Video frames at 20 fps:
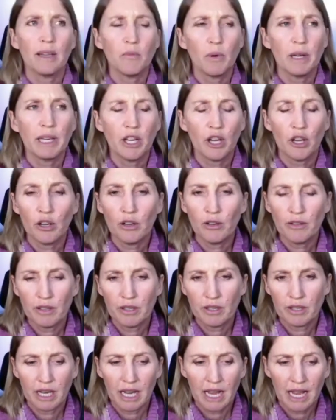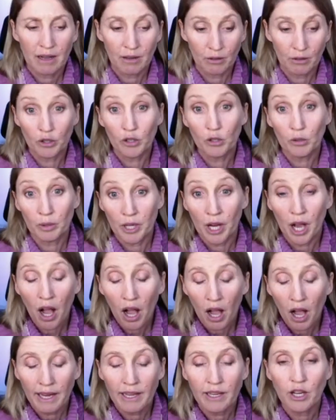we know that, or you and
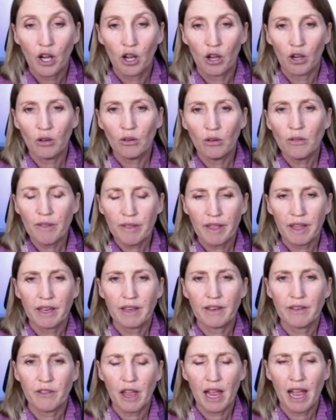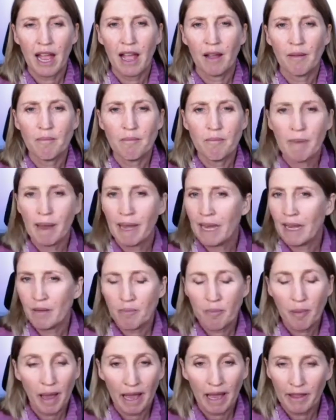I know that many
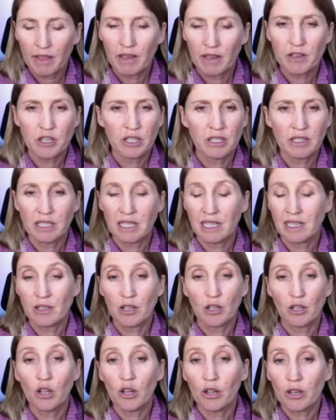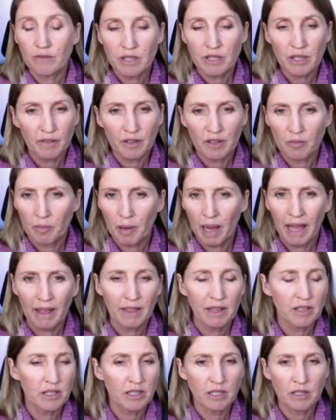pathogens, there's a lot of different
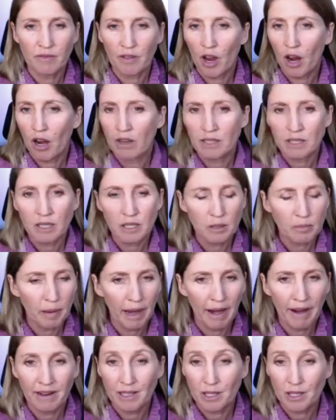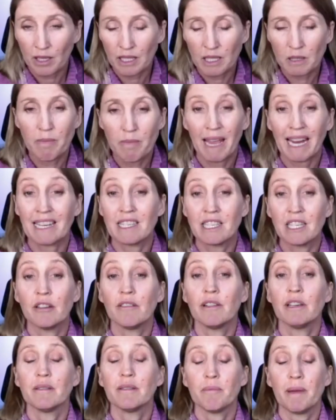pathogens, viruses, parasites,
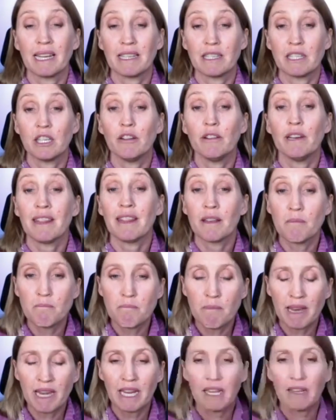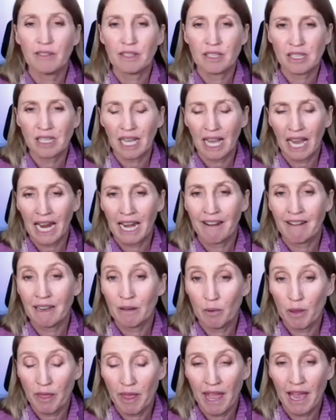bacteria that many of us carry
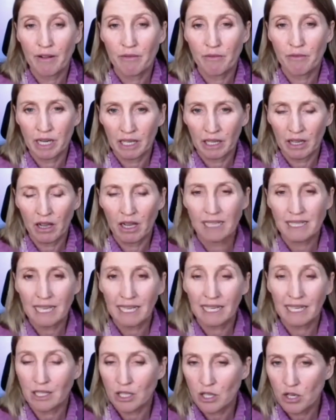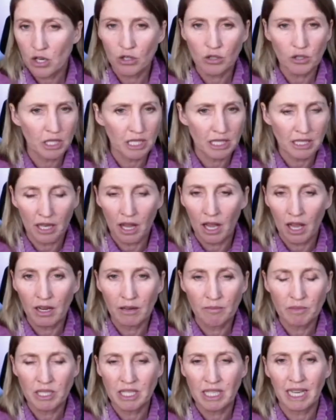without realising. It's not just Lyme
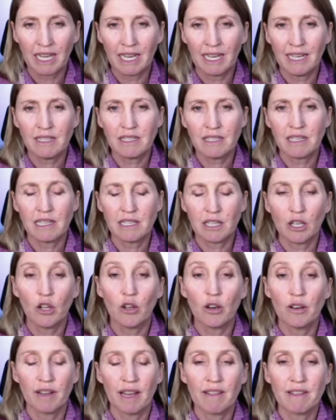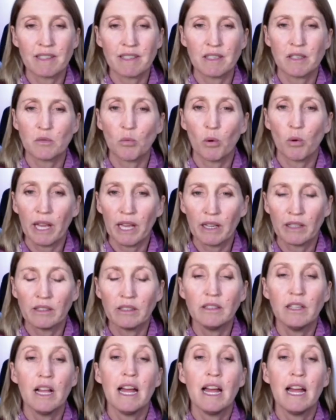disease, there's a lot of others as well.